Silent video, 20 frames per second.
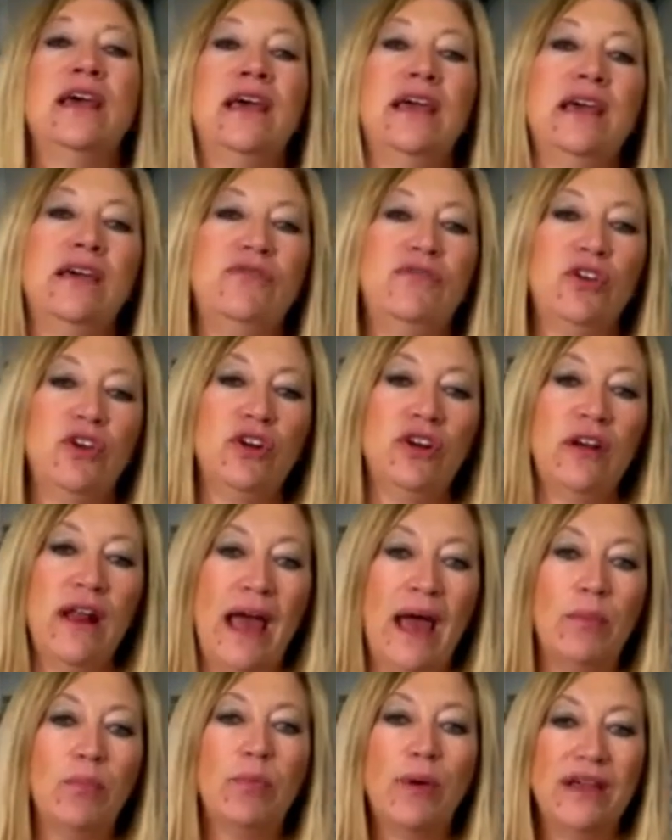If you're
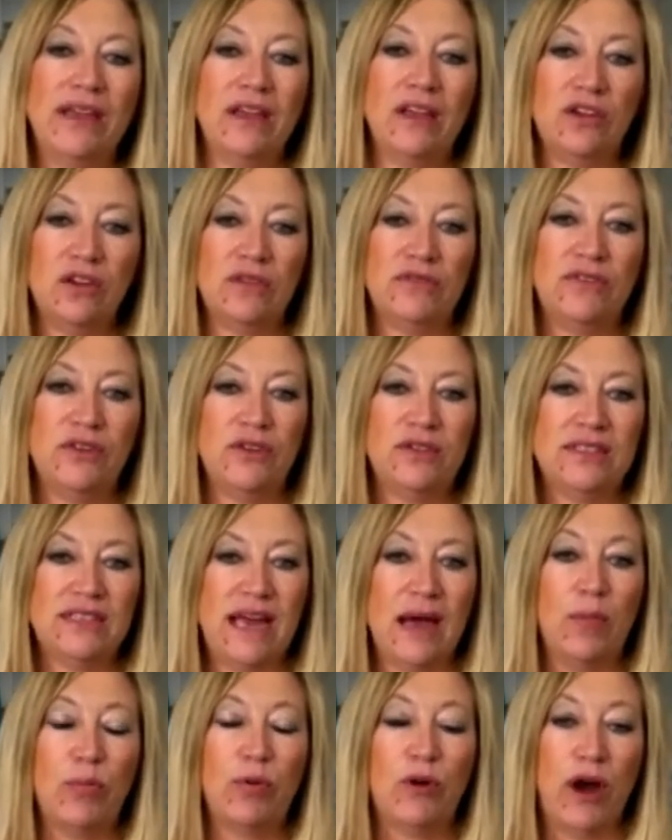not breaking your foods
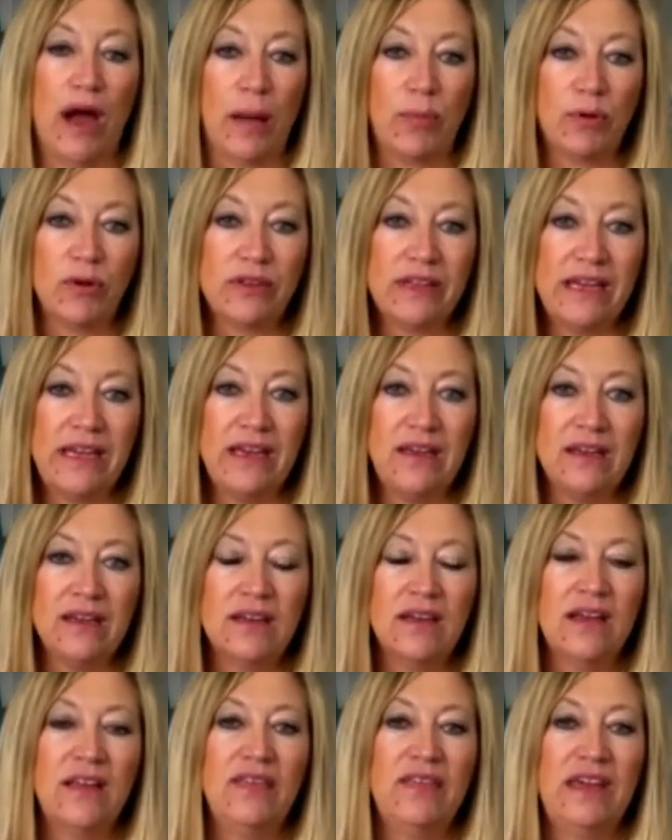down properly,
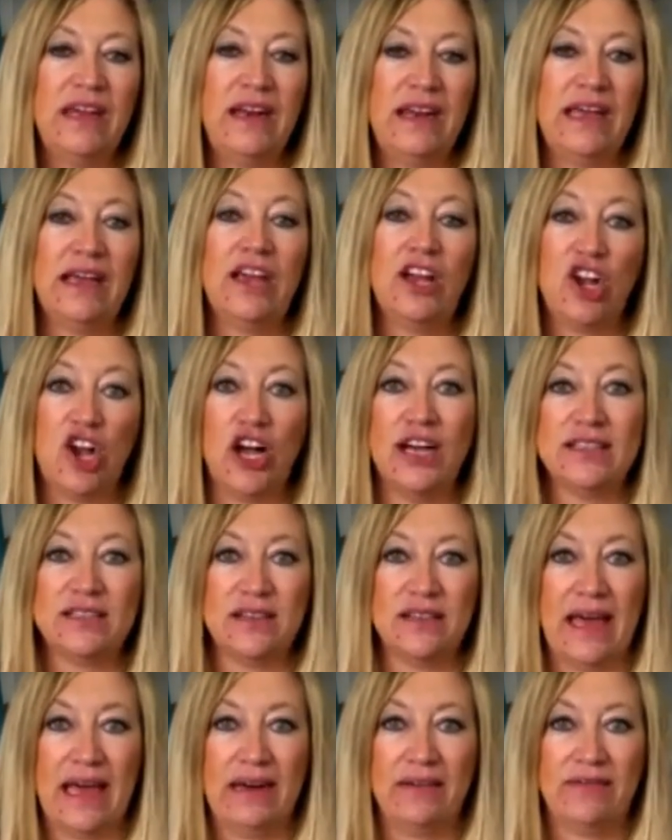then it can cause a
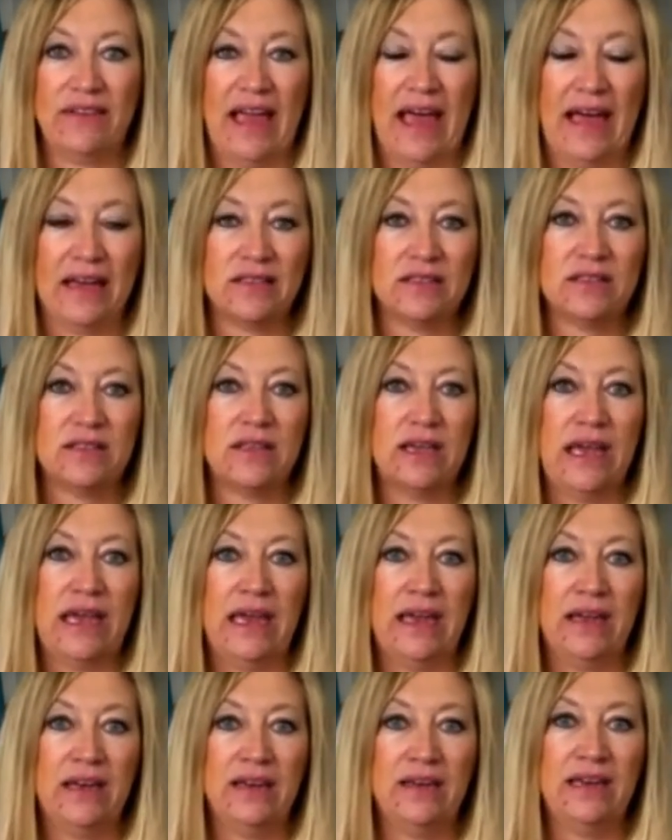lot of gas,
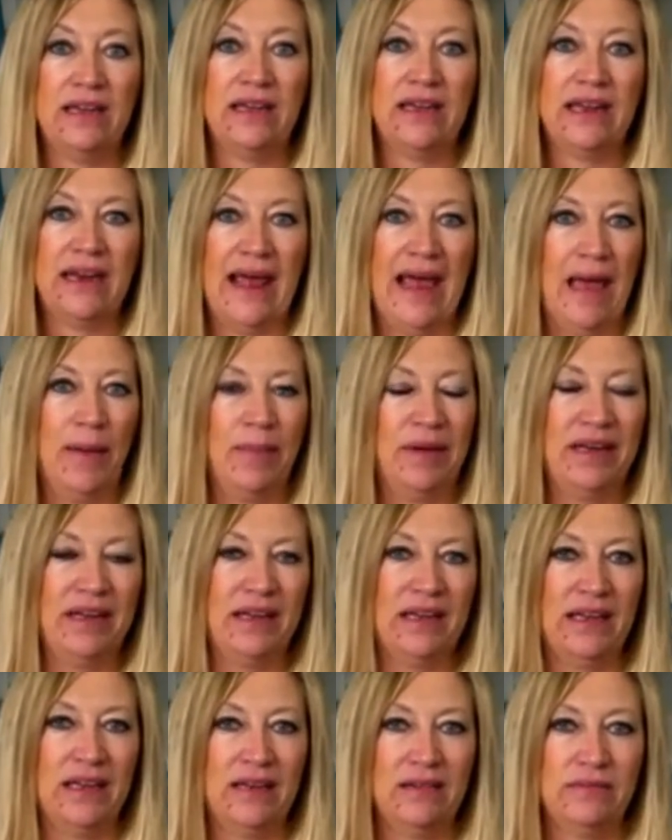and it can happen
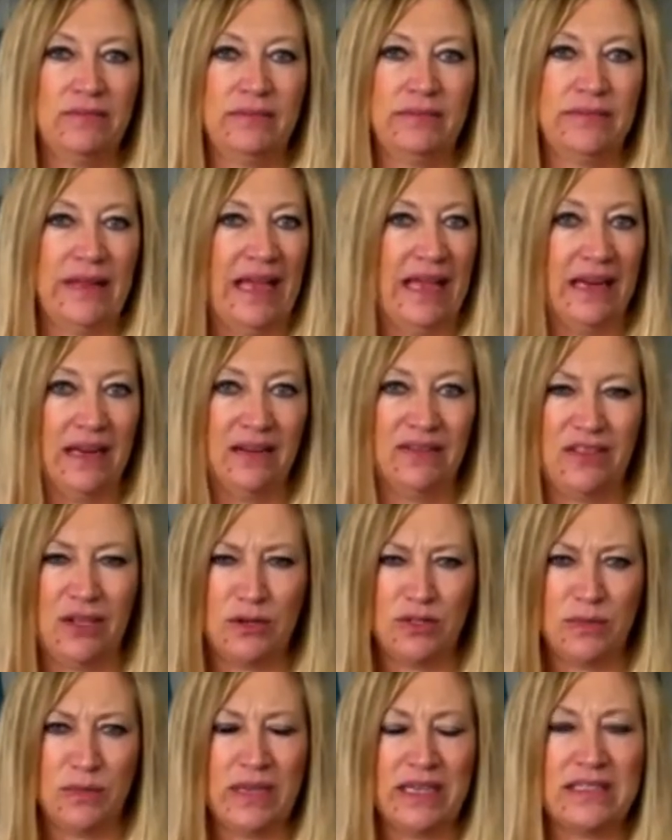in any of
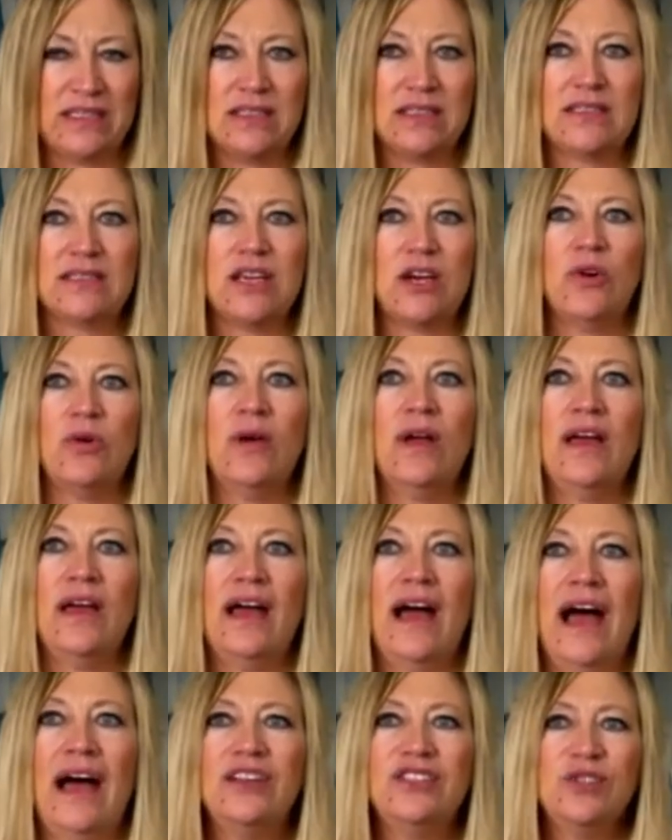those places. So
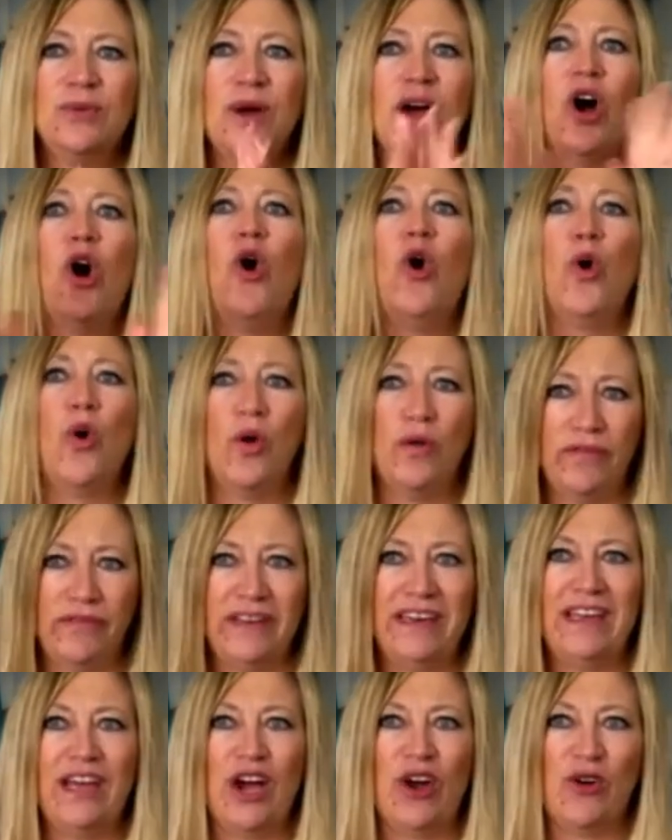I'll do a whole
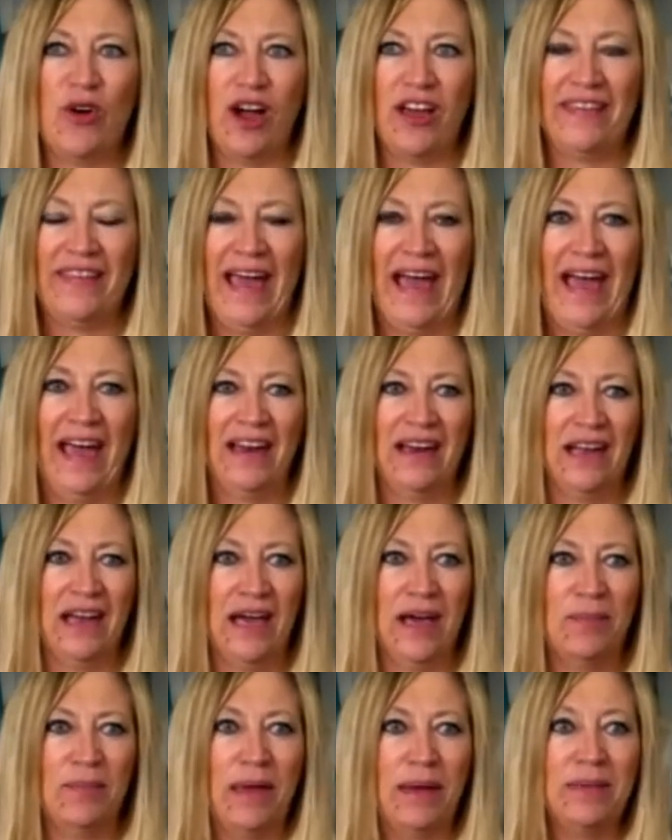video on that
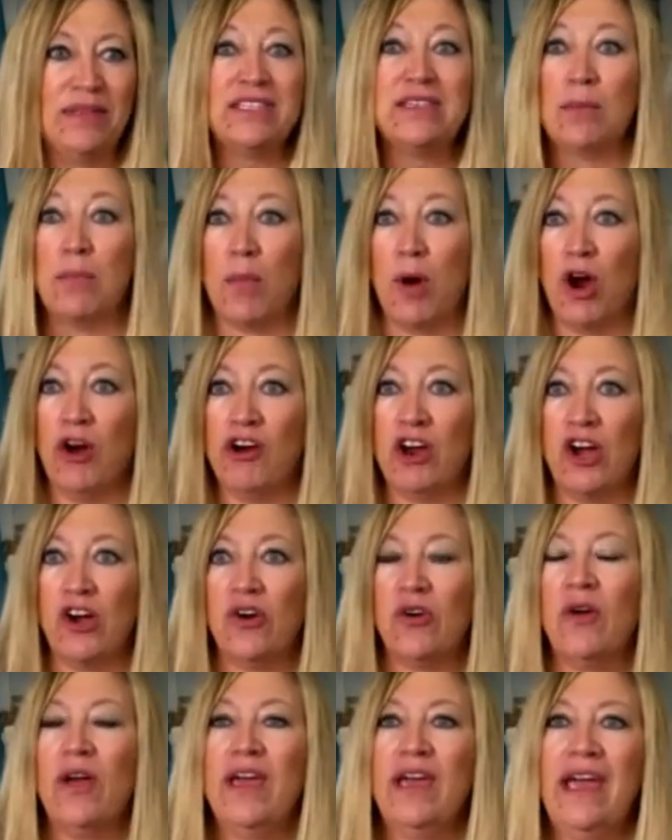maybe
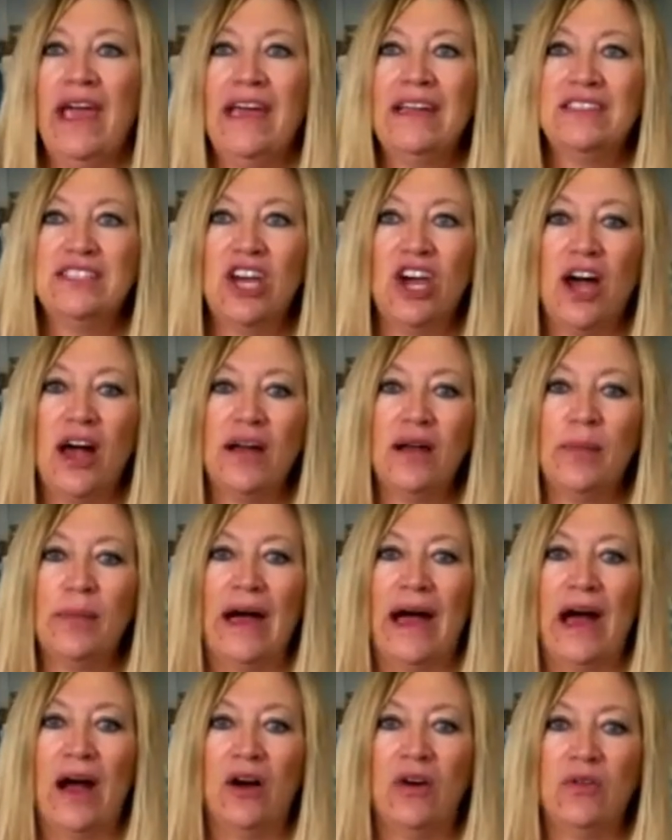tomorrow and talk
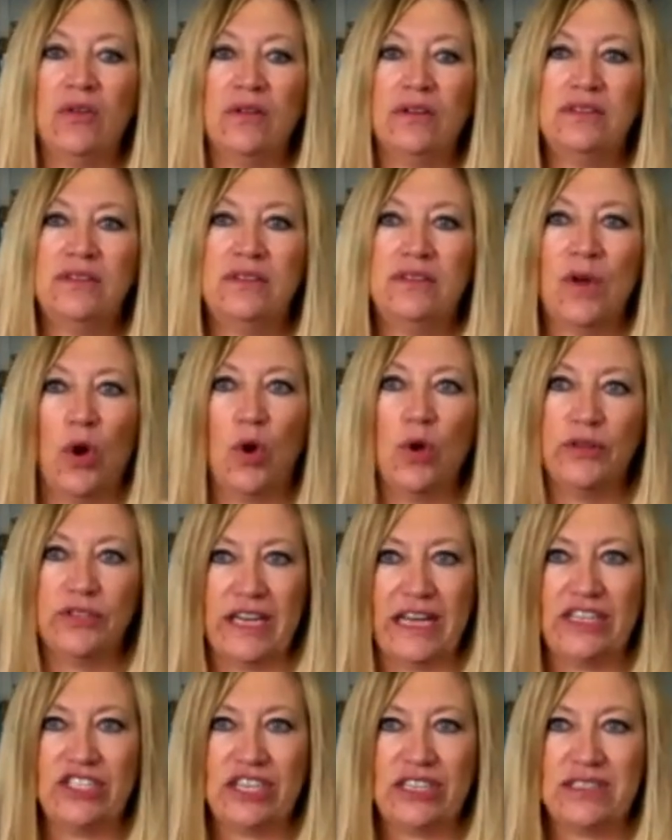about the whole
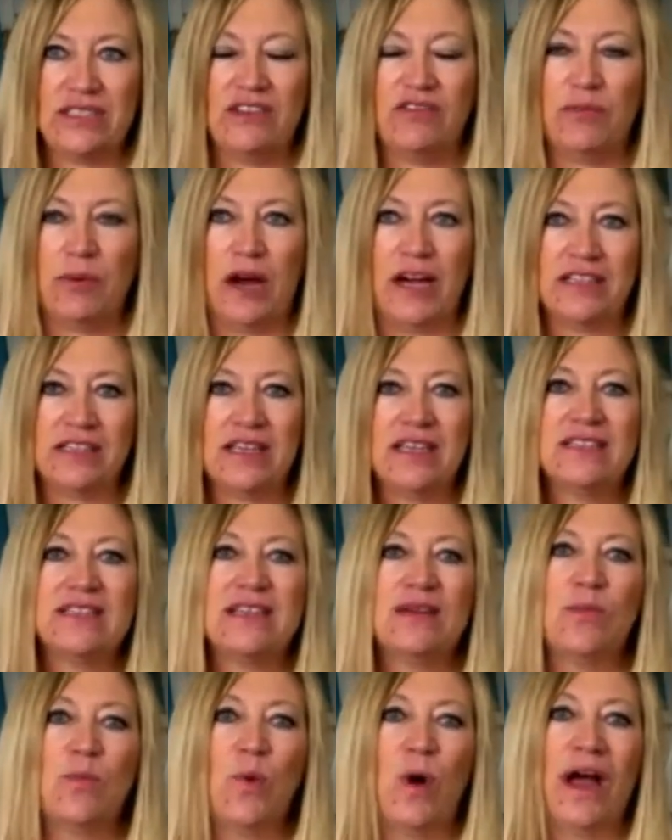digestive process
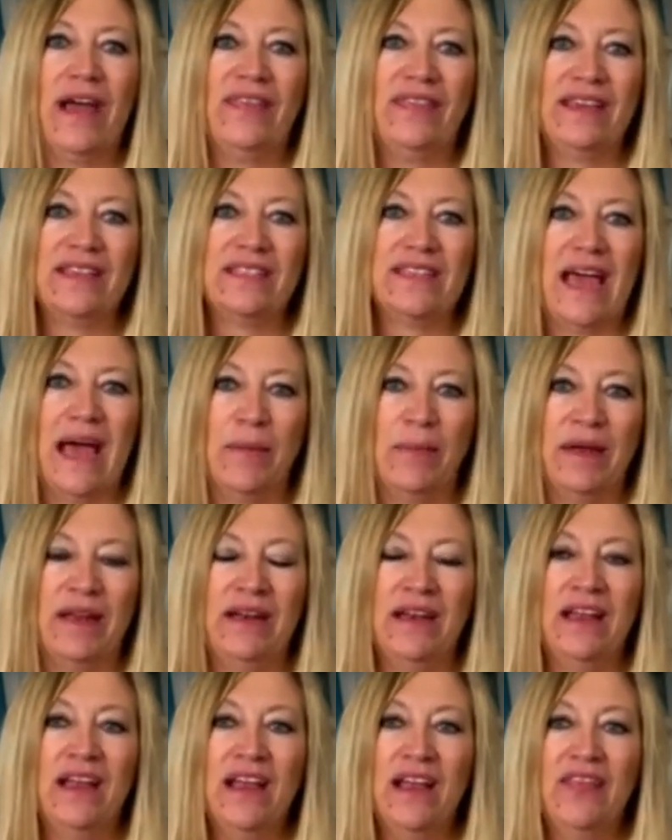and why things
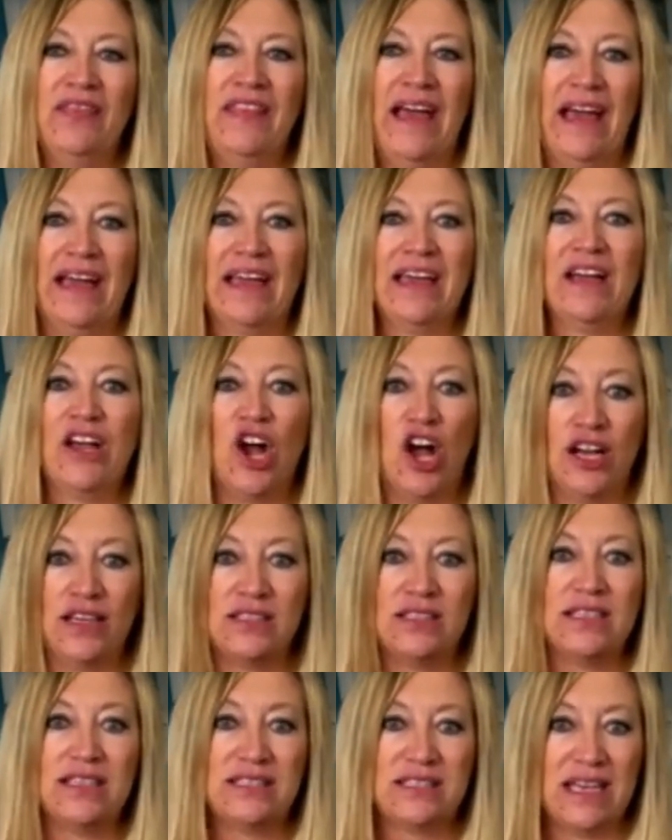happen that can
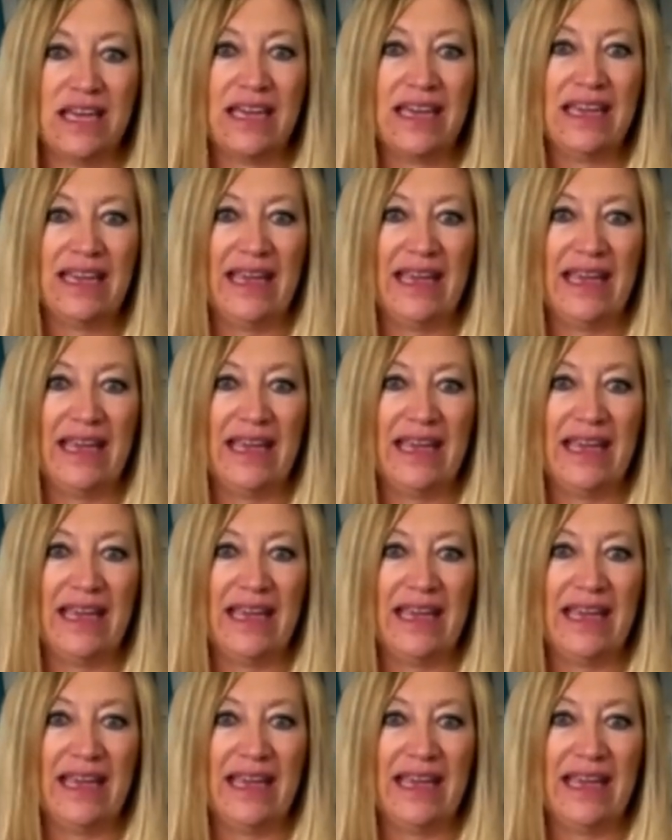cause things like